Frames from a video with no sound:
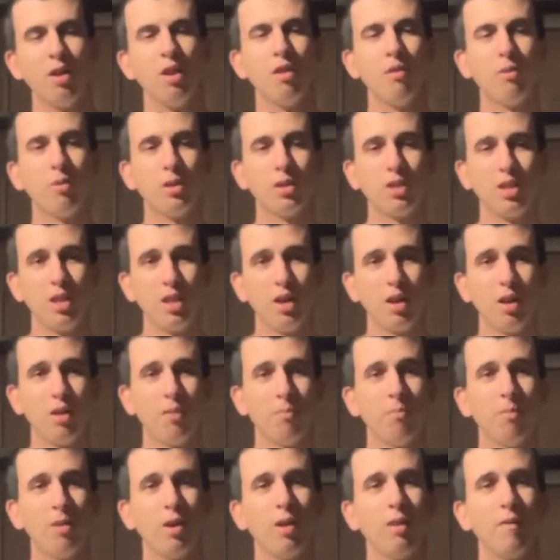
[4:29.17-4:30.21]
with the
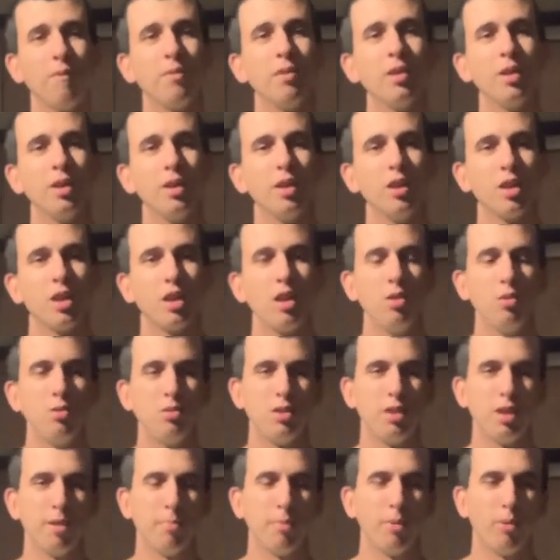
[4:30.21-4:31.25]
um, um
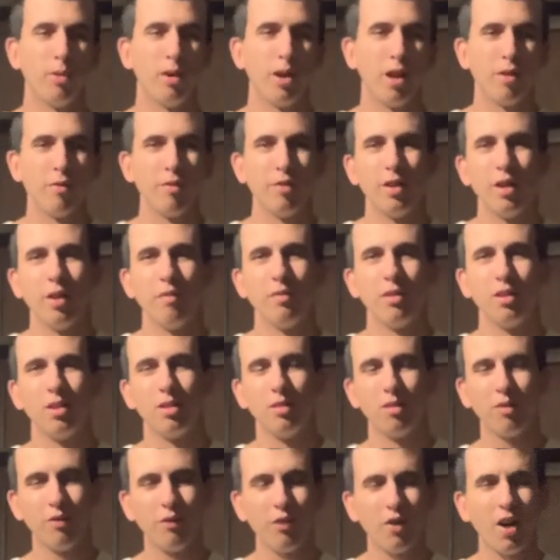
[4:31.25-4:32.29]
Q-tip or whatever, and
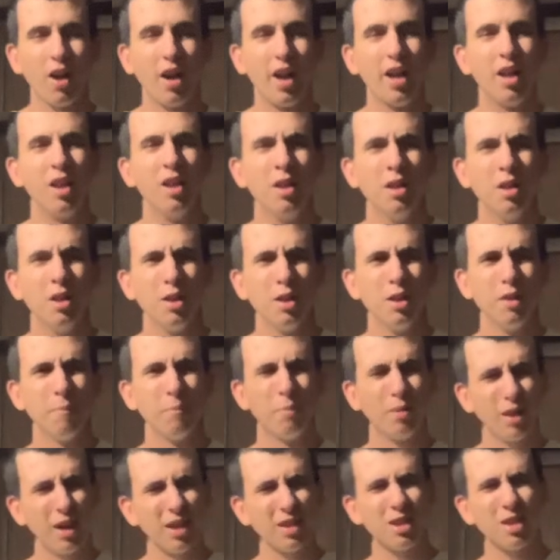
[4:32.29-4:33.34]
everything's fine.
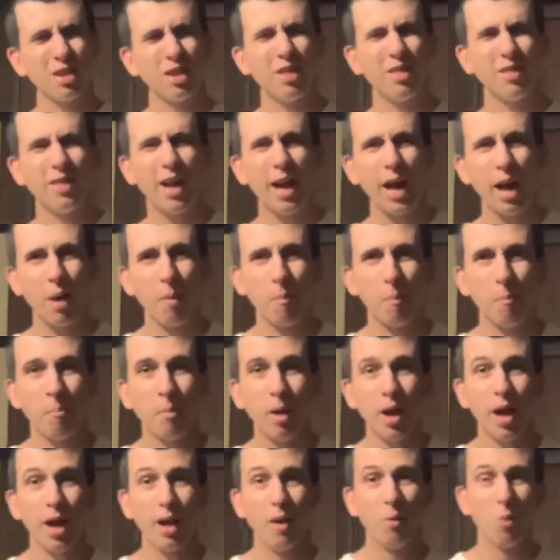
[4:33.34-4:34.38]
But other than that,
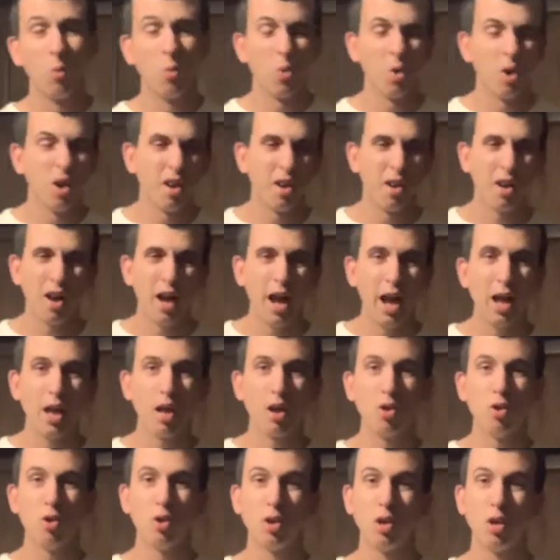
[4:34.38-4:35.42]
my word, I
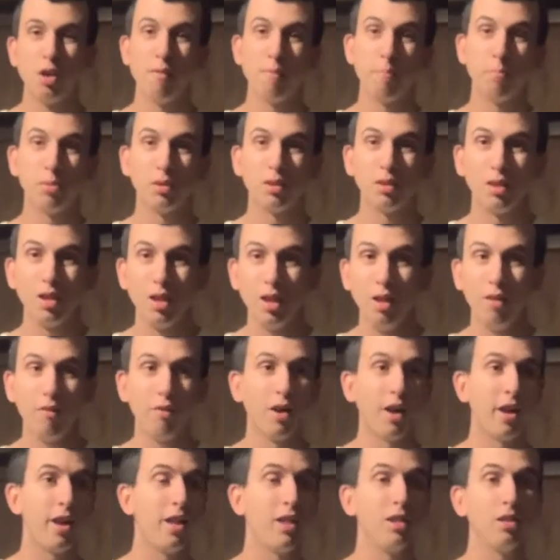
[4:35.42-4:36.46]
couldn't believe
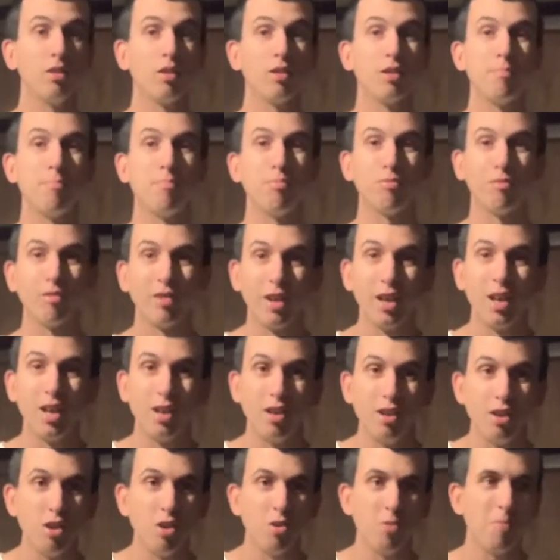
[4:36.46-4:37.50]
it looked brand
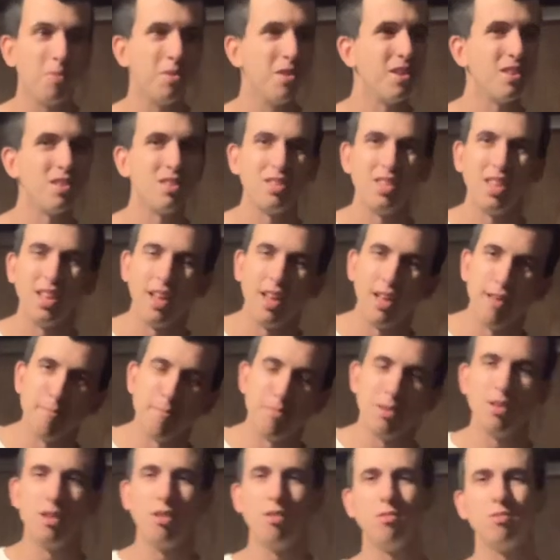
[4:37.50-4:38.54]
new. This thing had
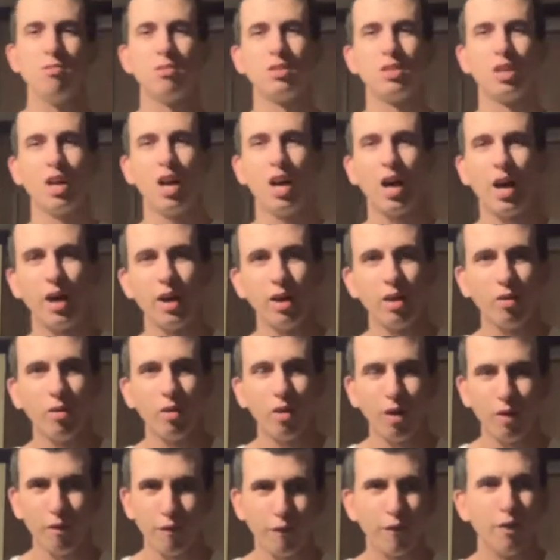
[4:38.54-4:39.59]
been used on and
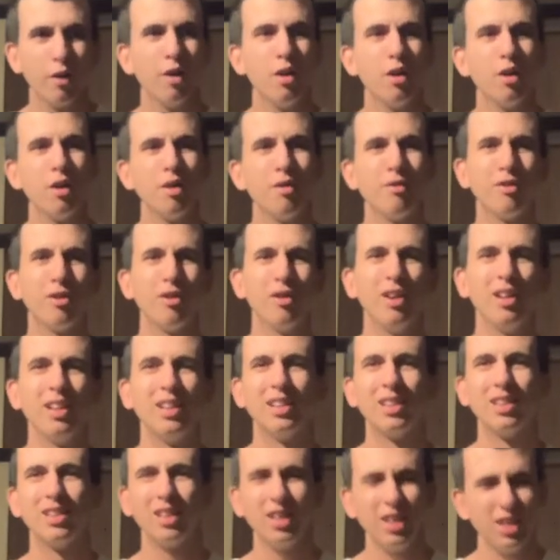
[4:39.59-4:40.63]
off for
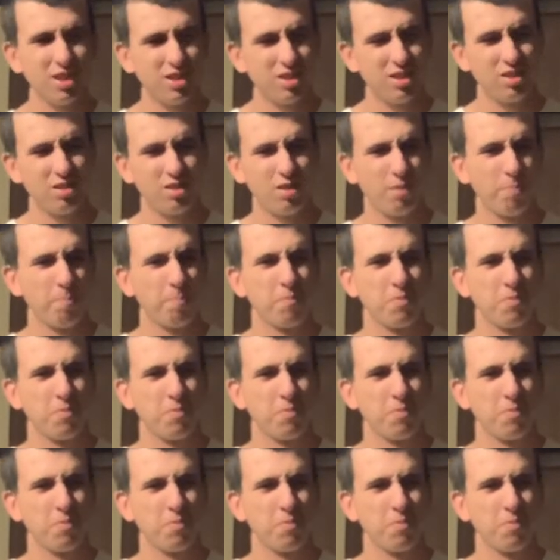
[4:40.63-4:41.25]
at least